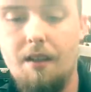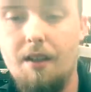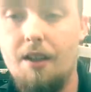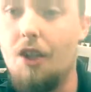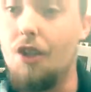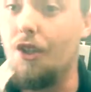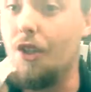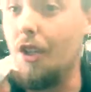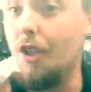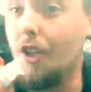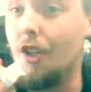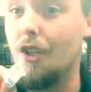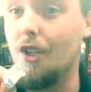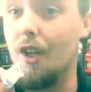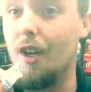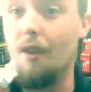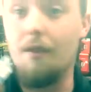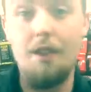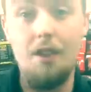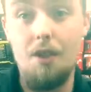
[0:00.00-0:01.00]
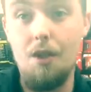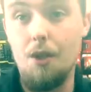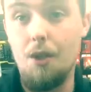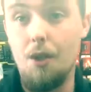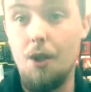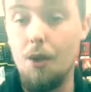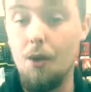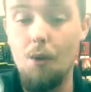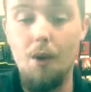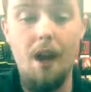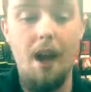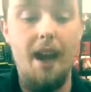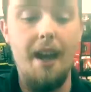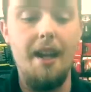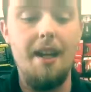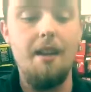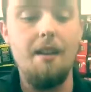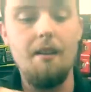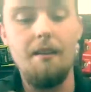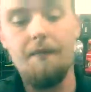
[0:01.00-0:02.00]
your silica gel that you do
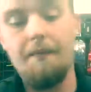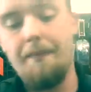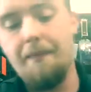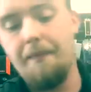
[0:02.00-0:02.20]
not eat.